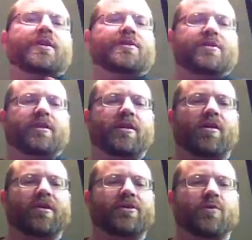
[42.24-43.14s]
It's an
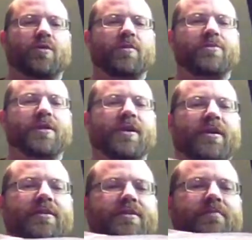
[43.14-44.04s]
auditorium
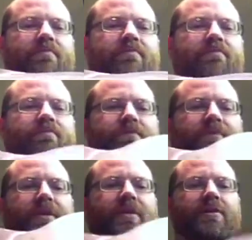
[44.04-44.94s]
size.
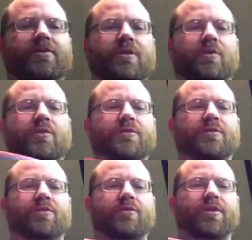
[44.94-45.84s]
So it's a
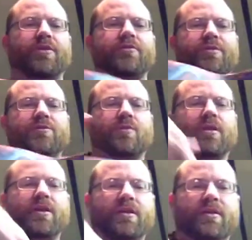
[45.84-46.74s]
little thinner this
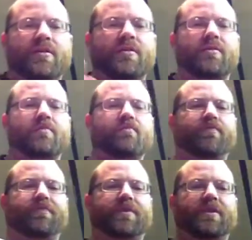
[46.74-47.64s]
way,
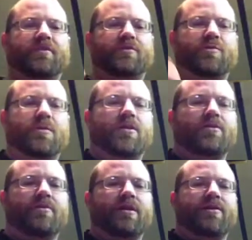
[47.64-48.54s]
a little
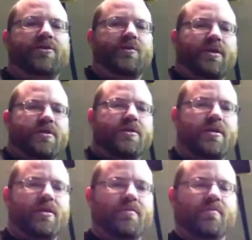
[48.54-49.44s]
smaller around this way, so you
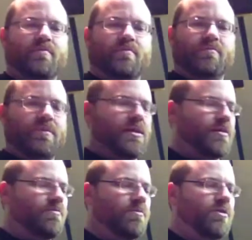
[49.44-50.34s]
can, you
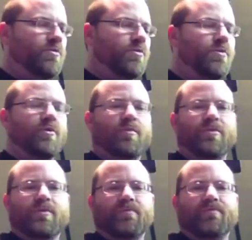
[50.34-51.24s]
know, a little more portable.